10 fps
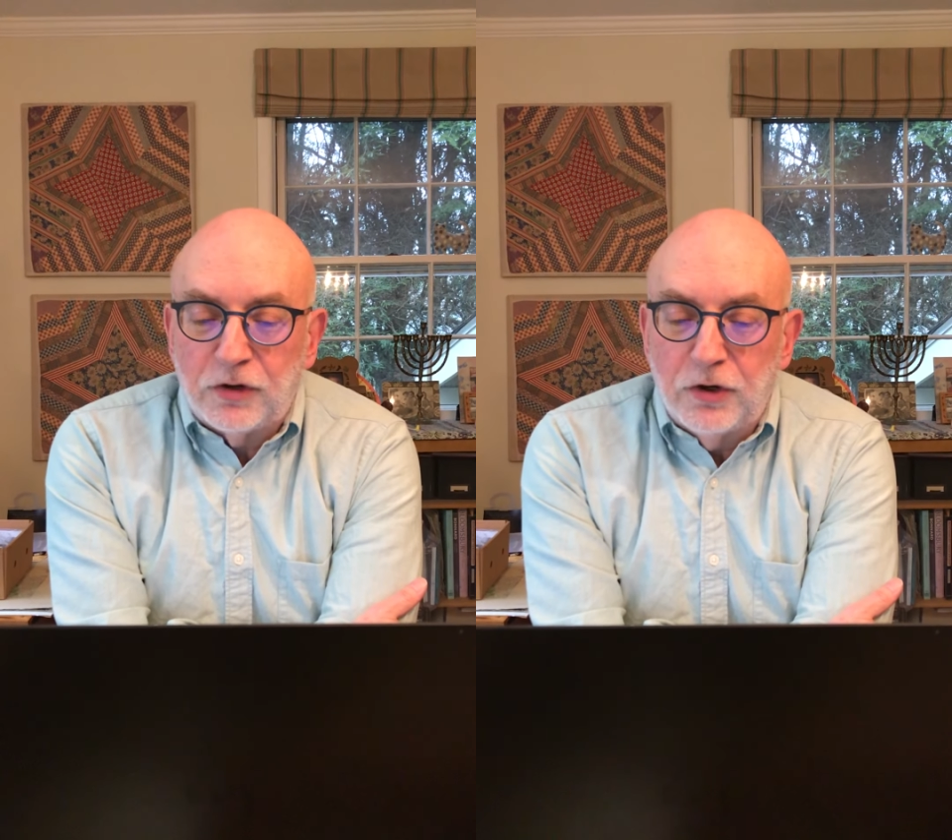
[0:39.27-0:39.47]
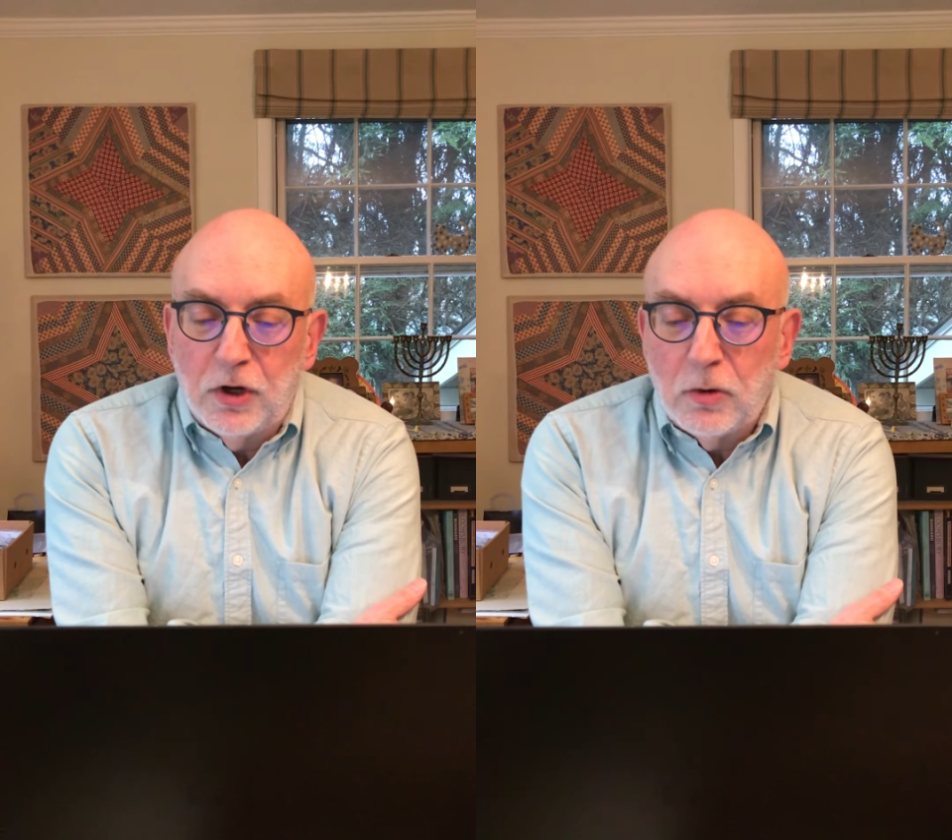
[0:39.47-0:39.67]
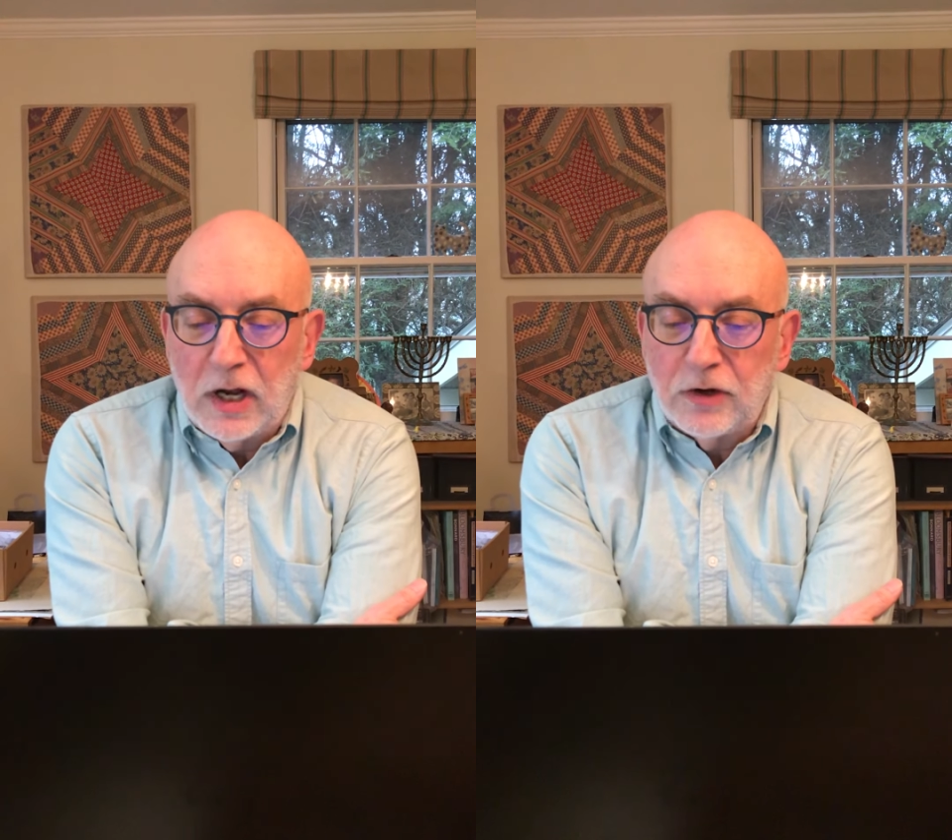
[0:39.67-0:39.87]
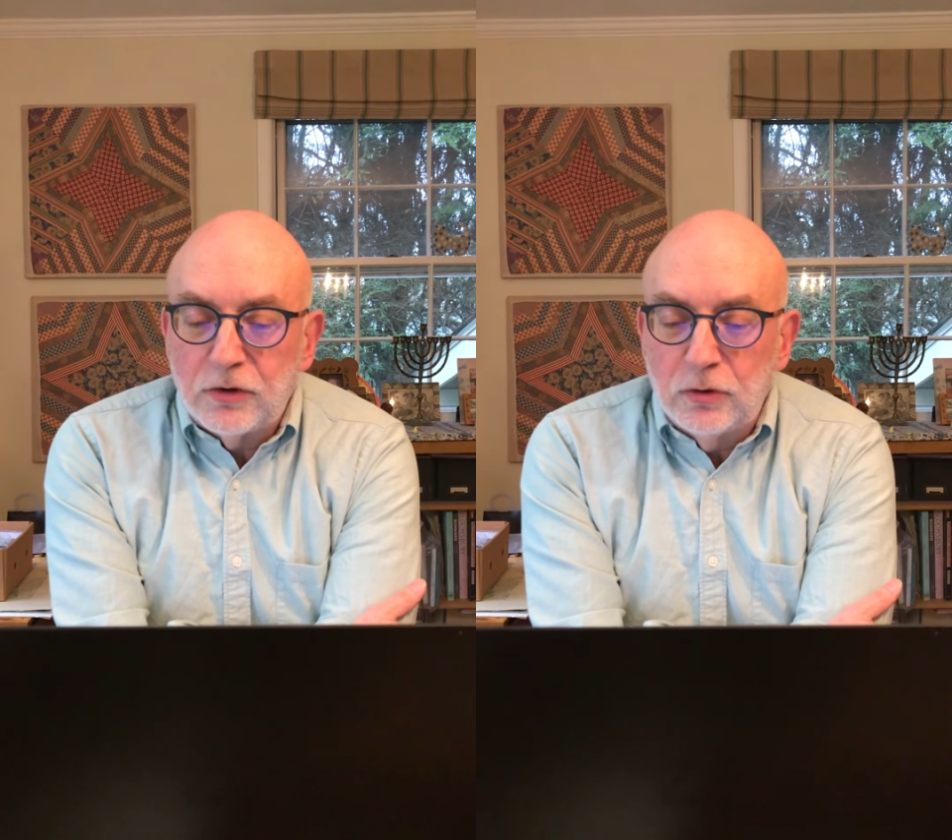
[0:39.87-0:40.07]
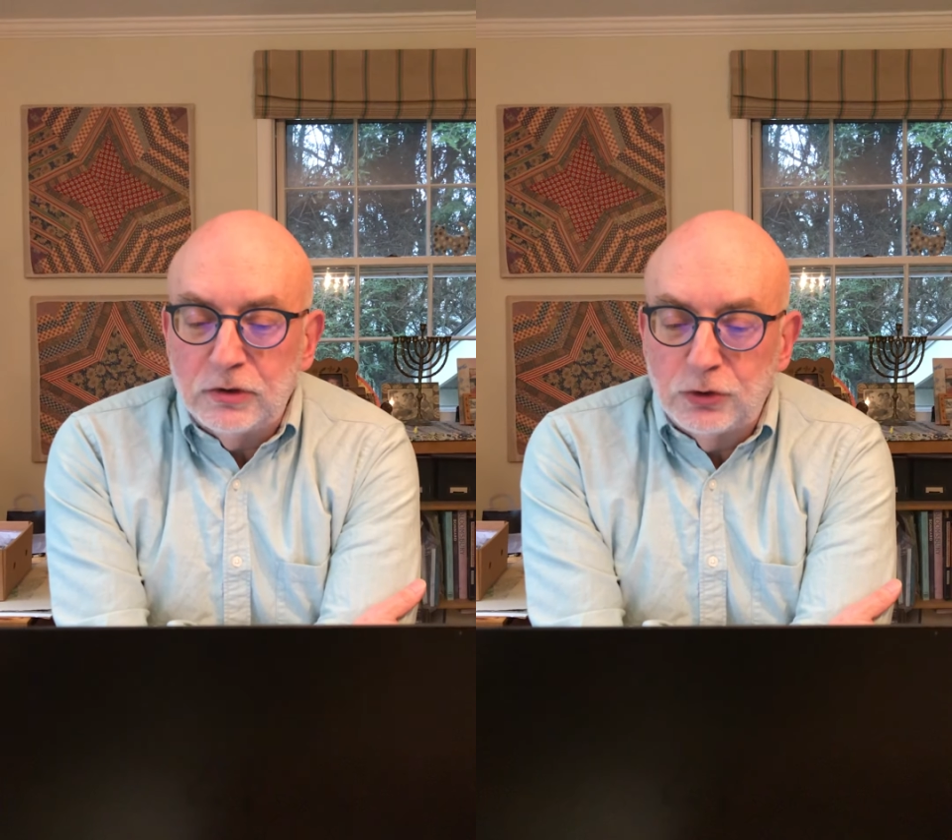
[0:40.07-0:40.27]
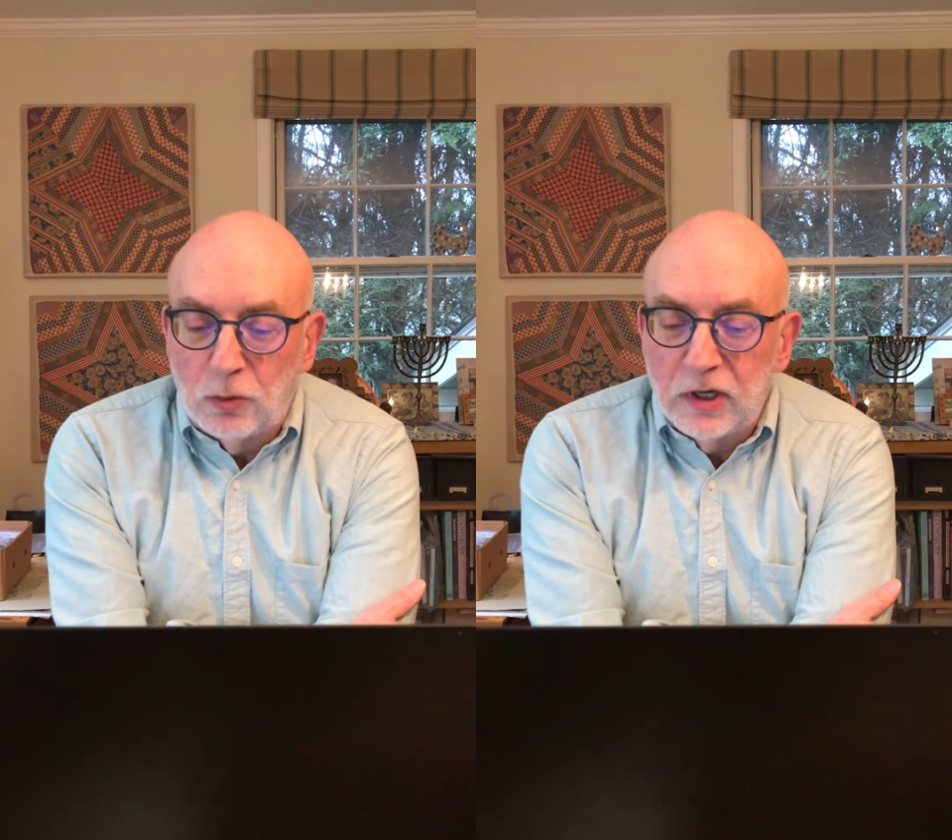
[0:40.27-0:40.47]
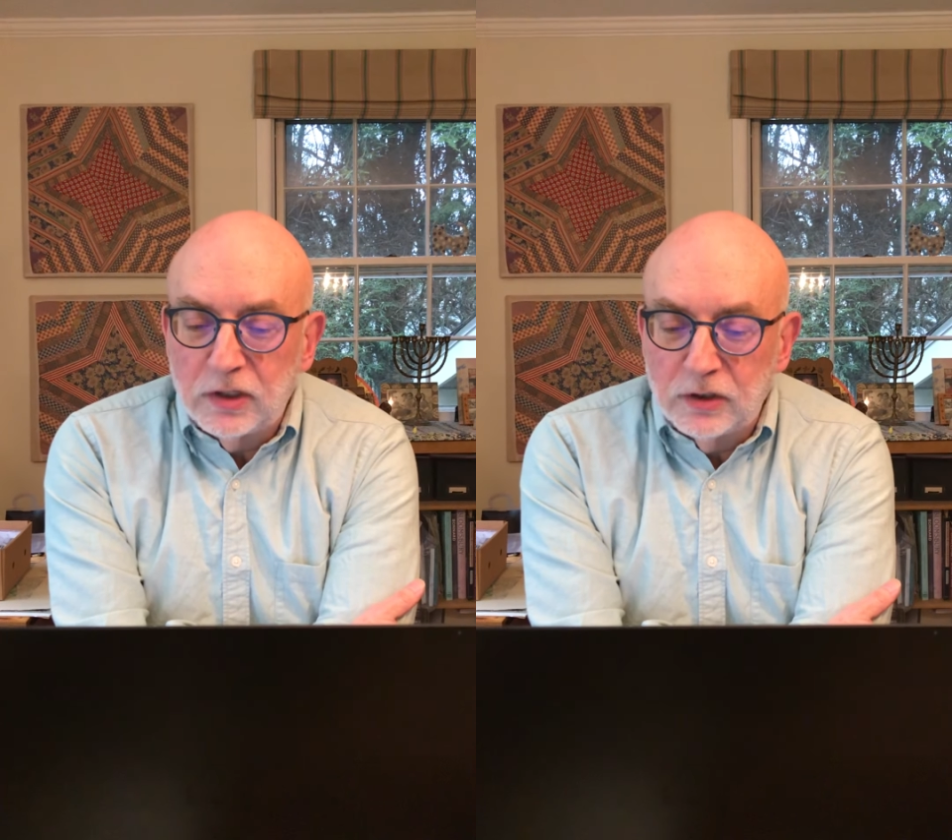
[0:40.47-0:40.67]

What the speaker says: to know how to enjoy a